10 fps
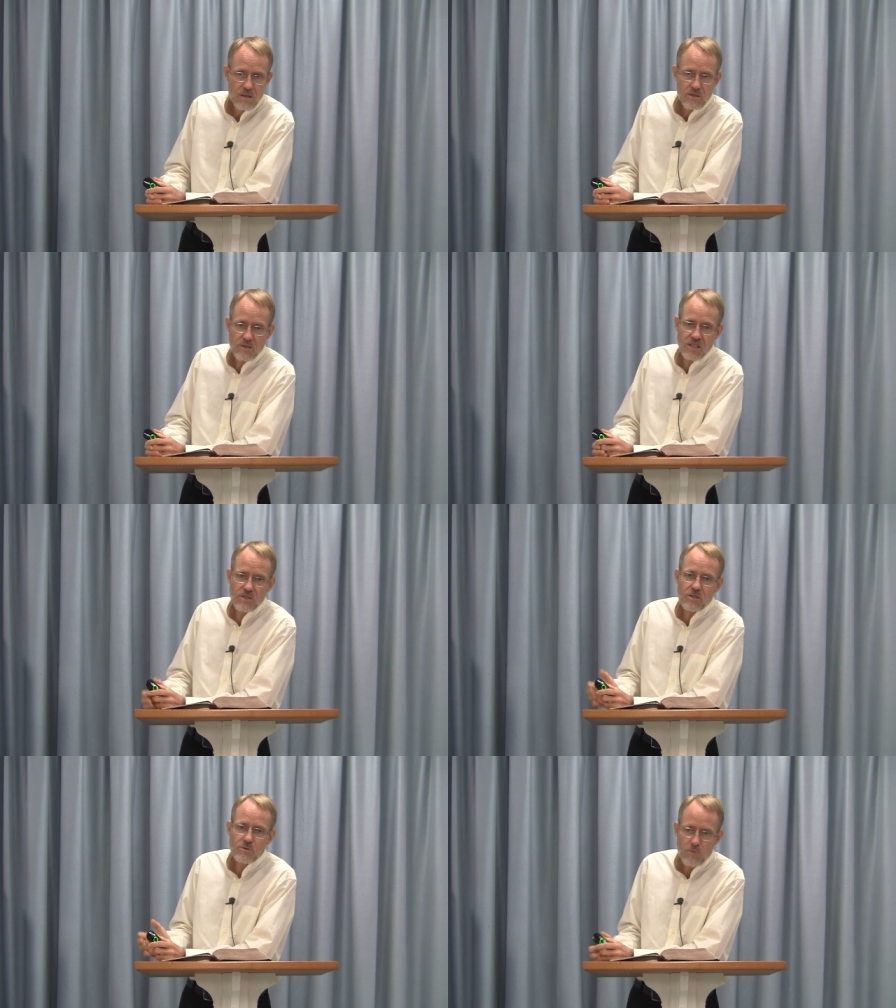So this
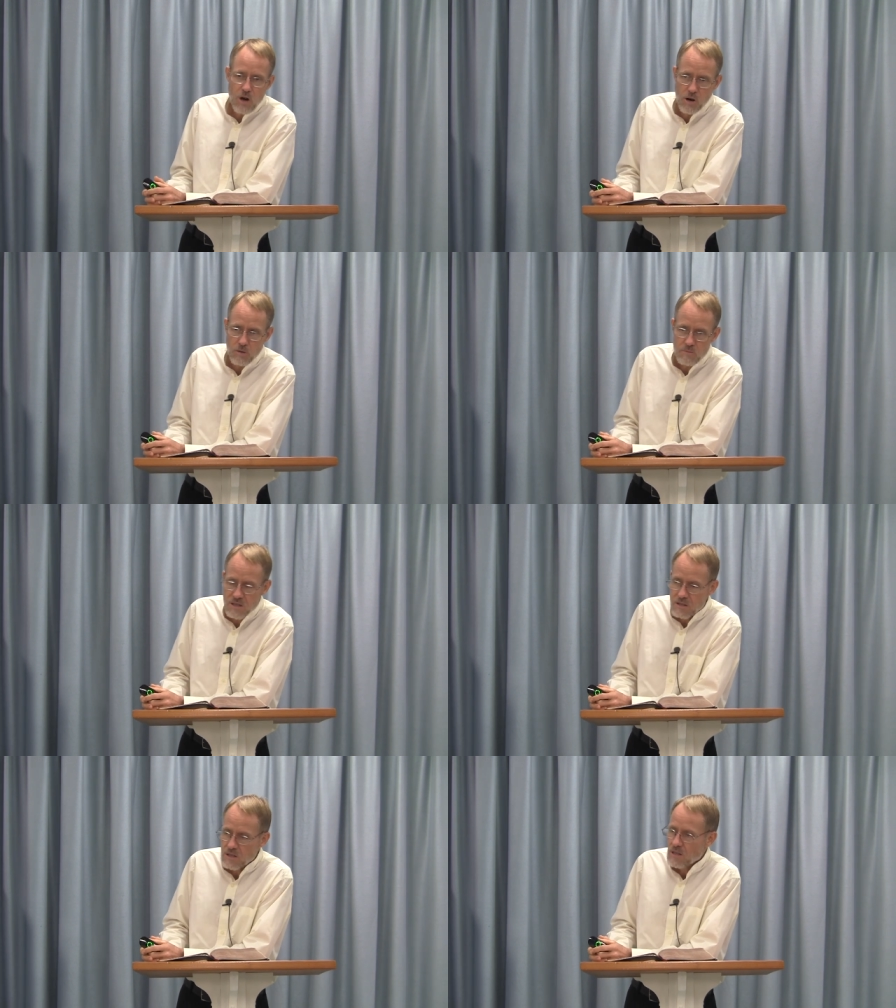is Rome
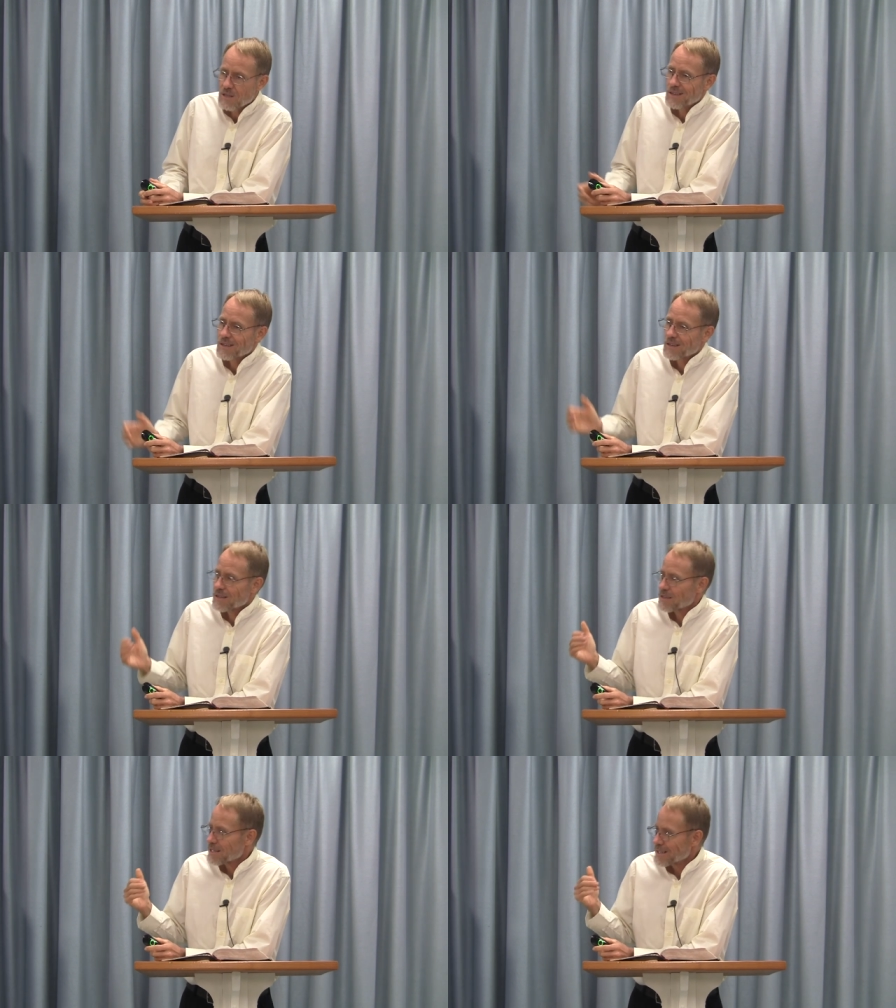
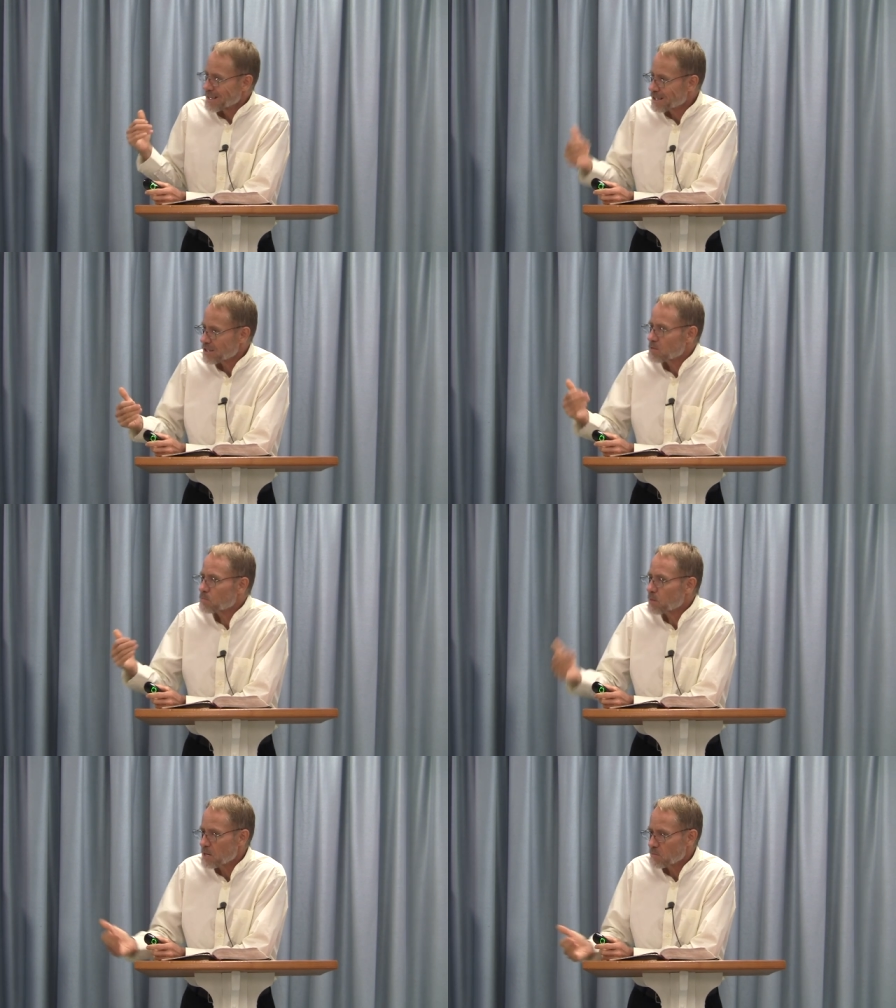in its
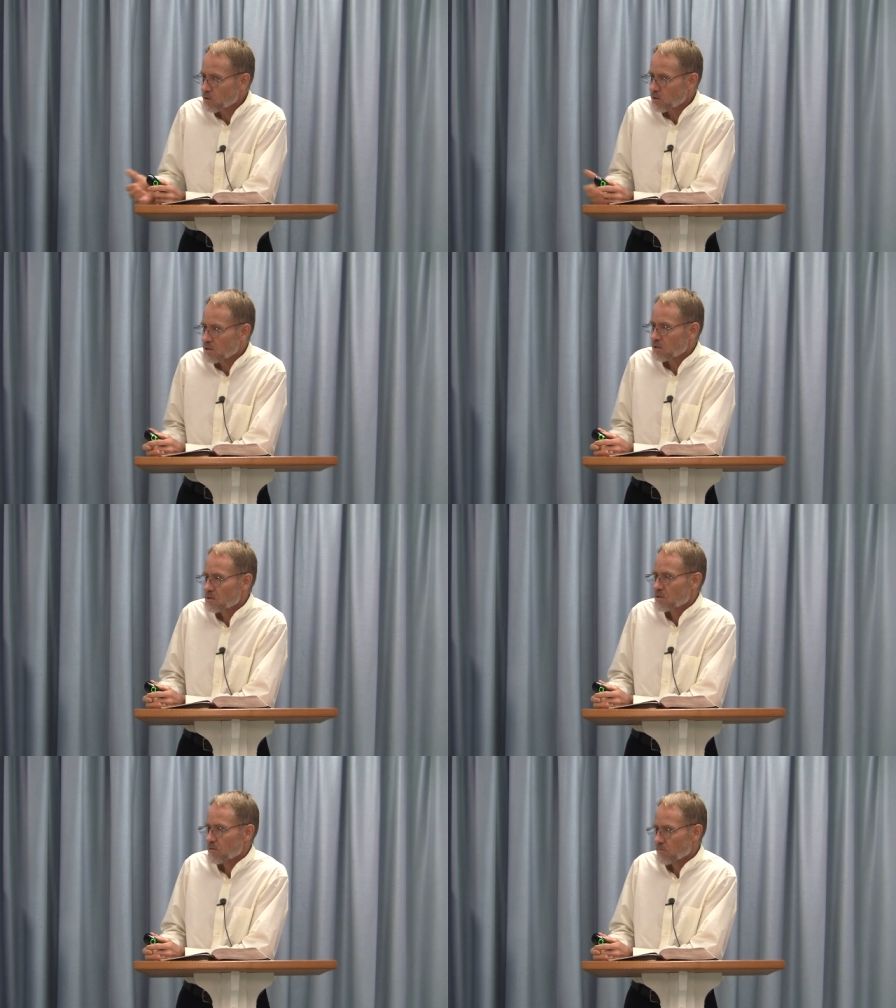papal
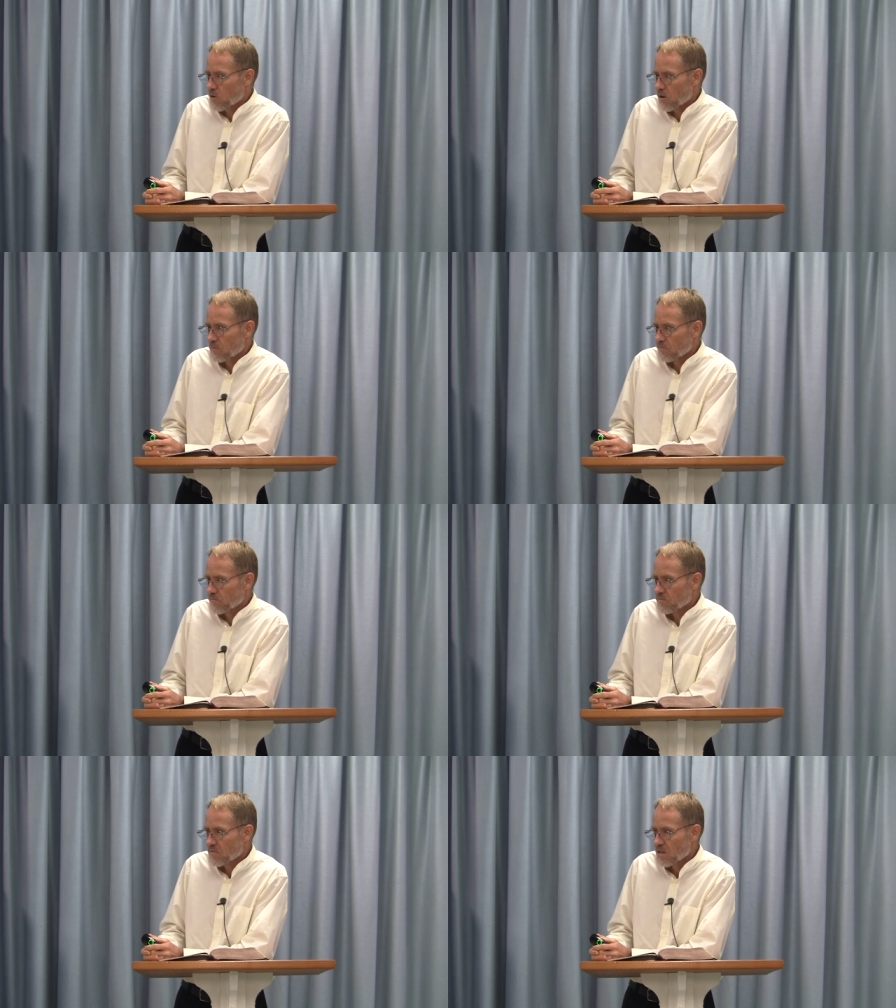form,
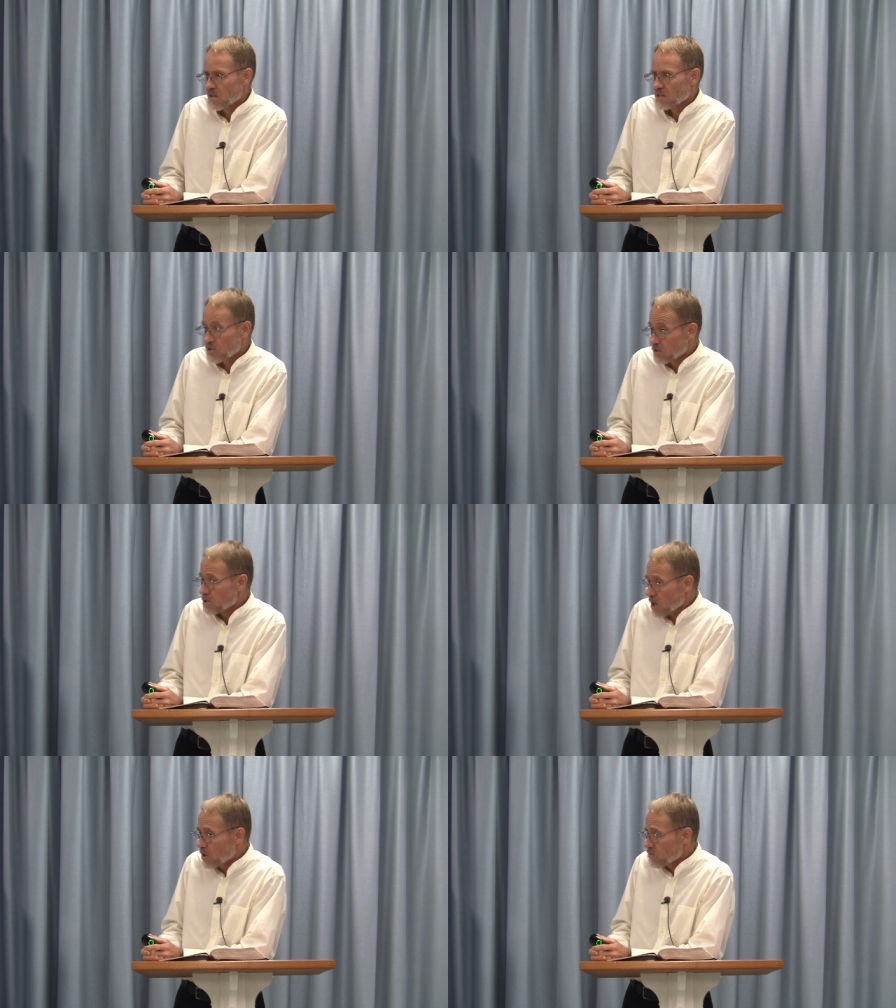still
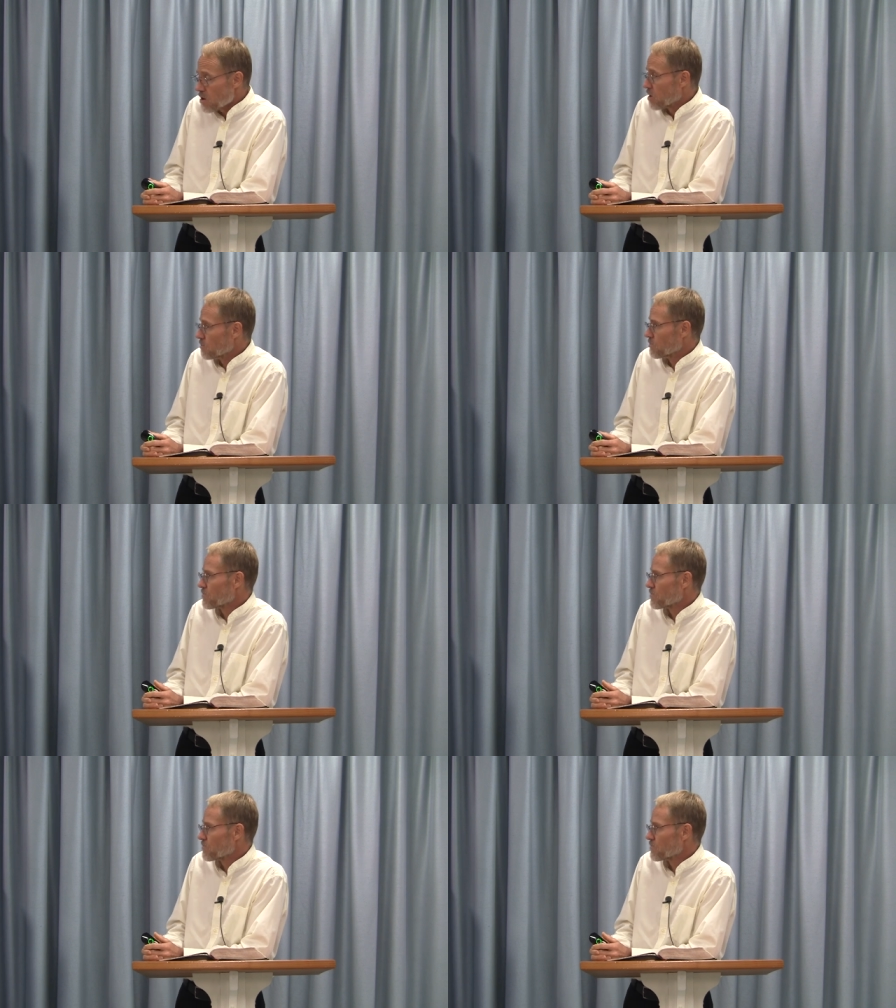called Rome.